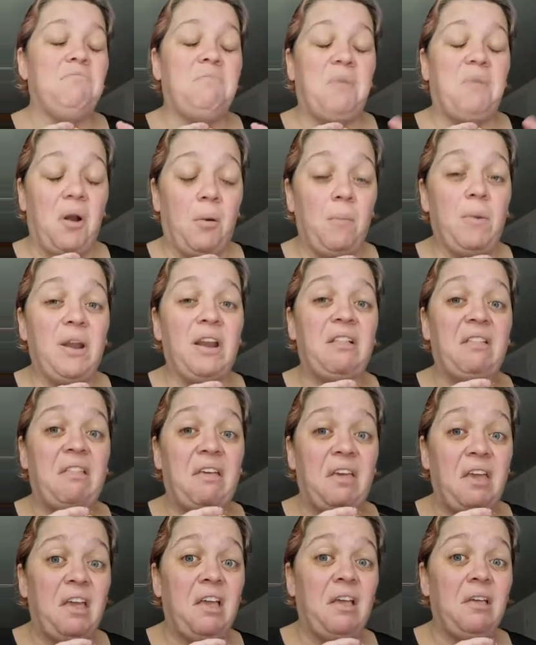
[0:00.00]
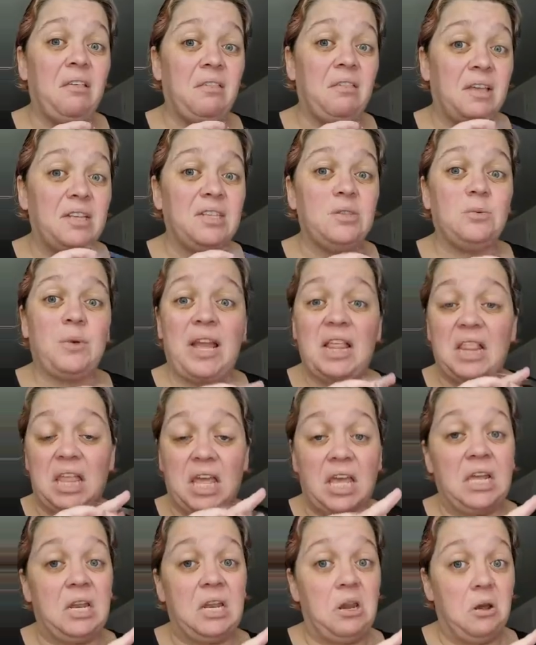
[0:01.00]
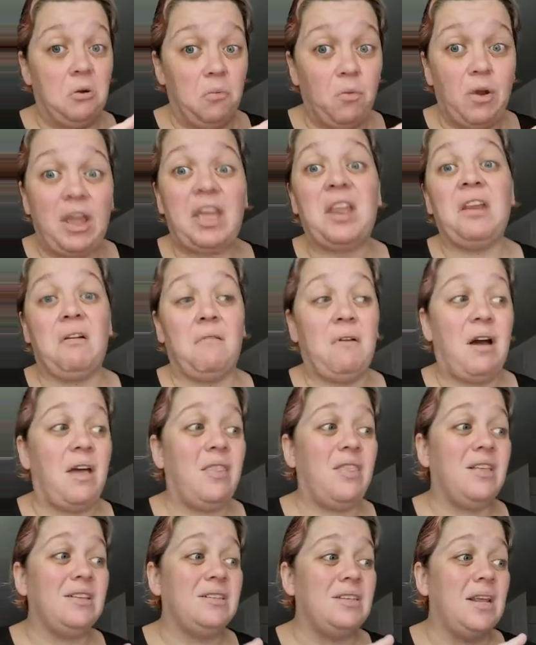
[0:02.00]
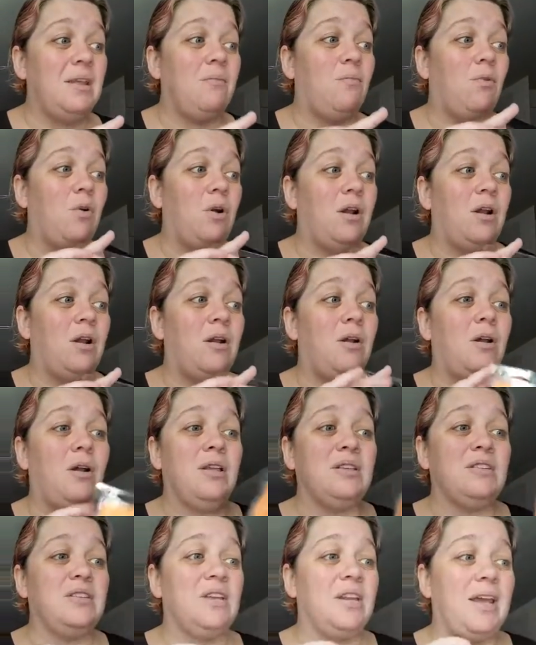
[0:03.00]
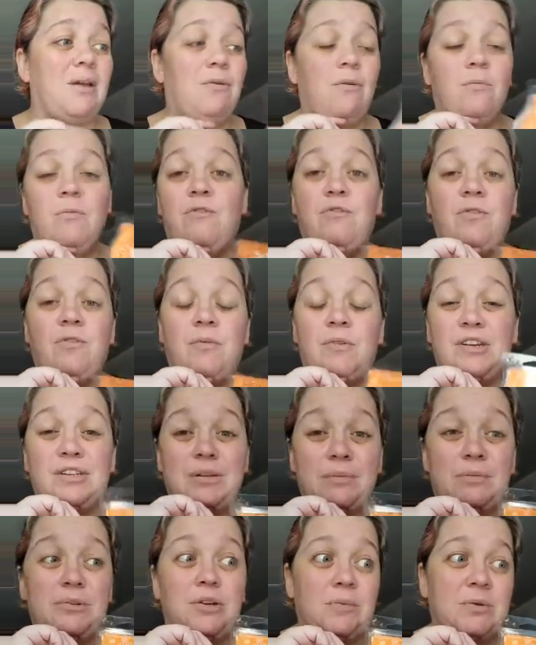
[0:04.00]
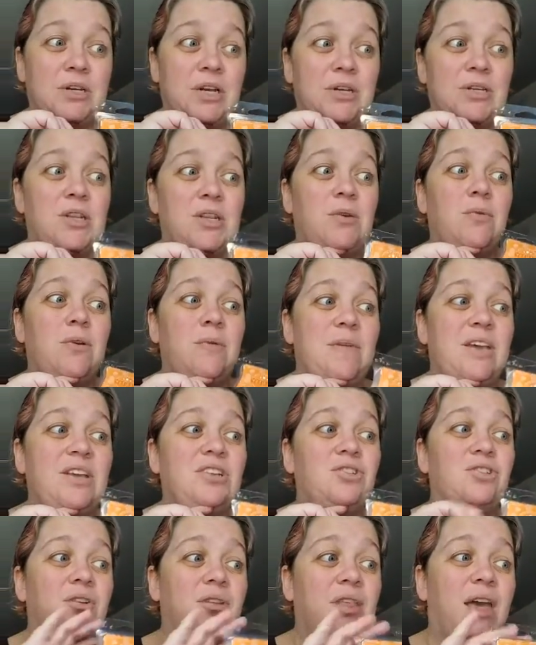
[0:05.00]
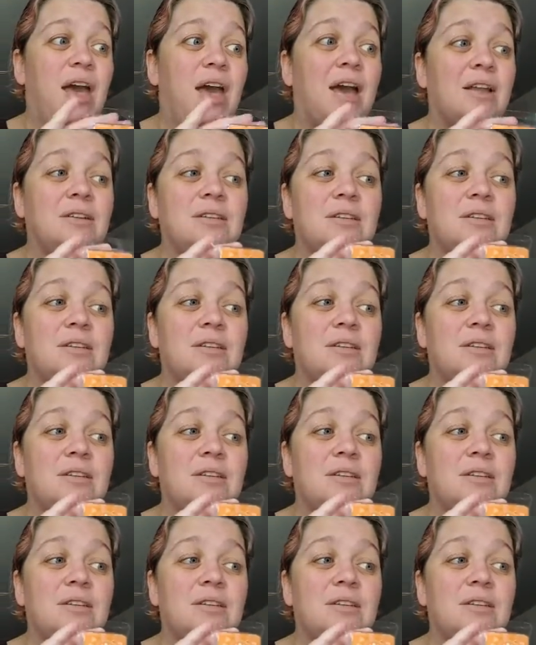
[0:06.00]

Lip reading: permanently, that's right, like no bueno on this anymore, is going to get removed from your subscription. So you want to make sure that